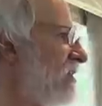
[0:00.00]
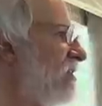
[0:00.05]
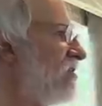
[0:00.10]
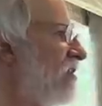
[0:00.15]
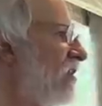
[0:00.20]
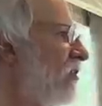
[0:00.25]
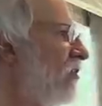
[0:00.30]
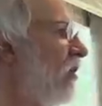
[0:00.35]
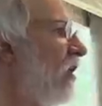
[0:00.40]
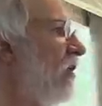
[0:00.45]
It's
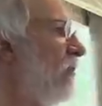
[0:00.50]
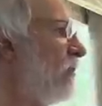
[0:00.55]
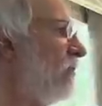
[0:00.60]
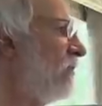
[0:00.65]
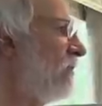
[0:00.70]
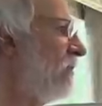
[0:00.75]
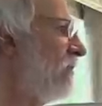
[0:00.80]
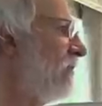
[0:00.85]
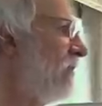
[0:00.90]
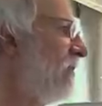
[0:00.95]
a clone.
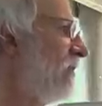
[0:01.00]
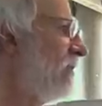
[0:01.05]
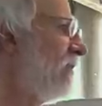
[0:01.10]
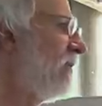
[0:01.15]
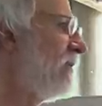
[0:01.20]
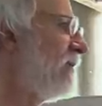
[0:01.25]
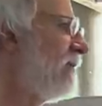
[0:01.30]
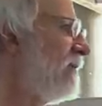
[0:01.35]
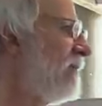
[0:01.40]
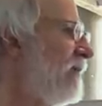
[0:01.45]

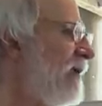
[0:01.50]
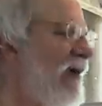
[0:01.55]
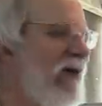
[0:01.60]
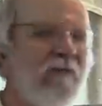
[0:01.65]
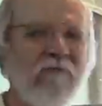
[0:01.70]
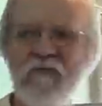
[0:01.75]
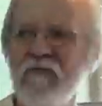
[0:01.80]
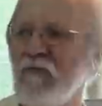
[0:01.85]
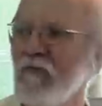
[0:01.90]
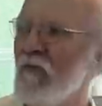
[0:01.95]

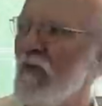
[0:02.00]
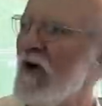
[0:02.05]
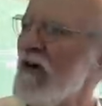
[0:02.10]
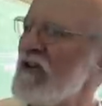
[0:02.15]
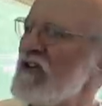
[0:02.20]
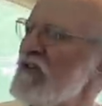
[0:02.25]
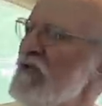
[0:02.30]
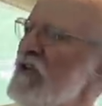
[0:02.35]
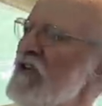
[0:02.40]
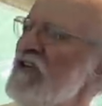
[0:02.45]
And
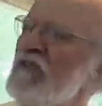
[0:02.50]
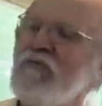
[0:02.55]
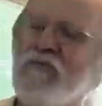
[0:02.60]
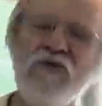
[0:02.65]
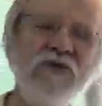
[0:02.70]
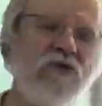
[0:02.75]
most root